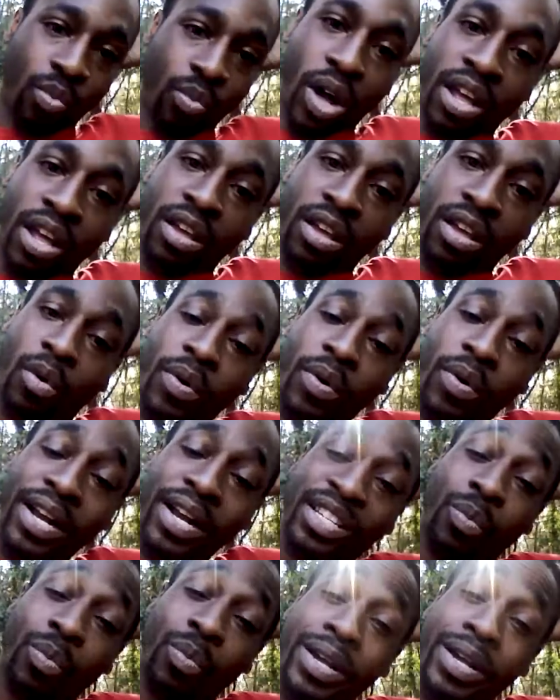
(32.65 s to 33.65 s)
What is the
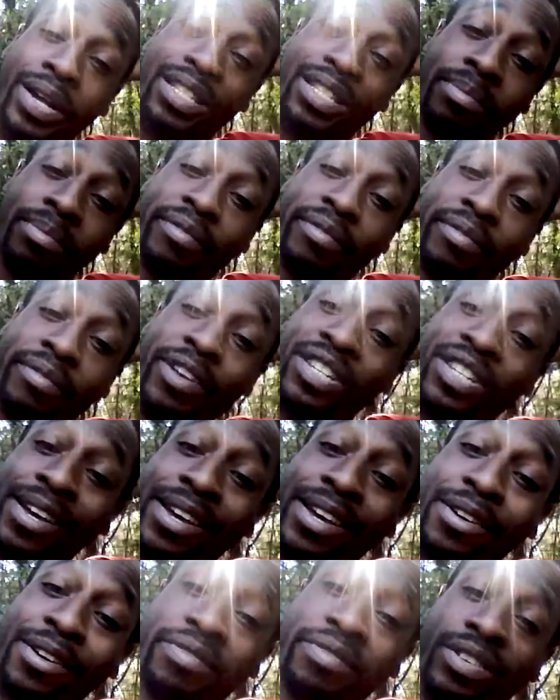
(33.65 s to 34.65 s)
wisdom of yourself?
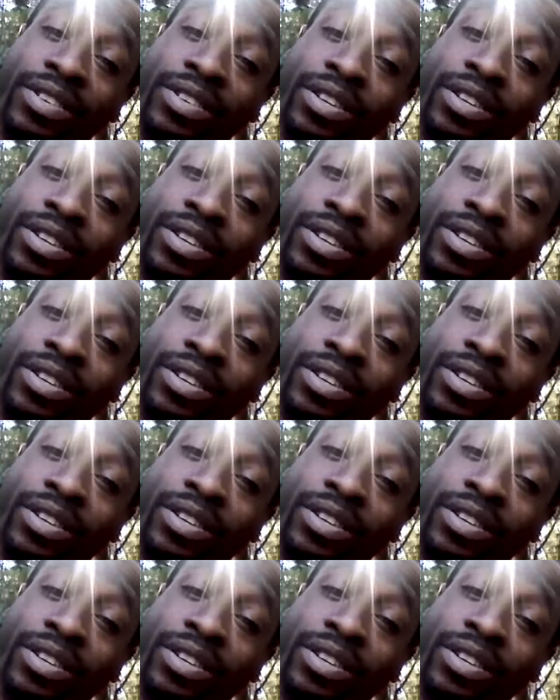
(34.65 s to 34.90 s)
You know what I mean?